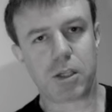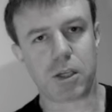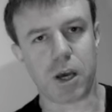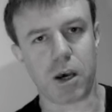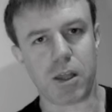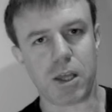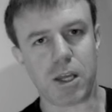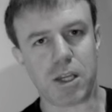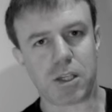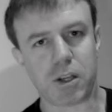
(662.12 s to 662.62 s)

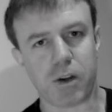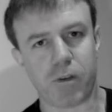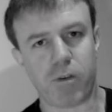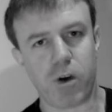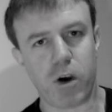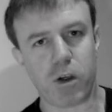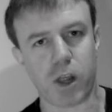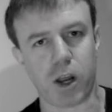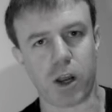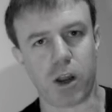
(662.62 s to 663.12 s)
So, these
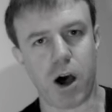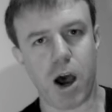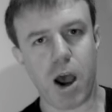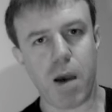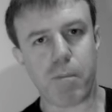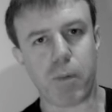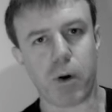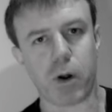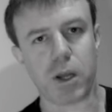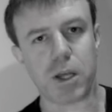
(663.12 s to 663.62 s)
further
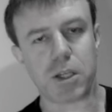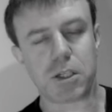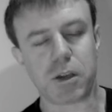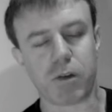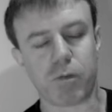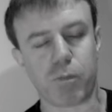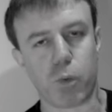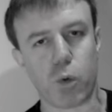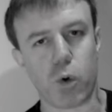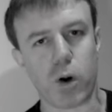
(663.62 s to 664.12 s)
light bodies
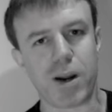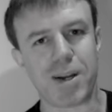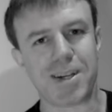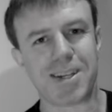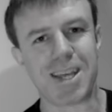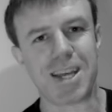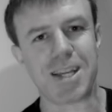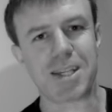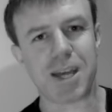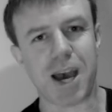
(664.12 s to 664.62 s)
have brought in
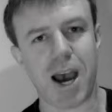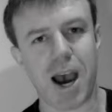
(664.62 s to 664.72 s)
these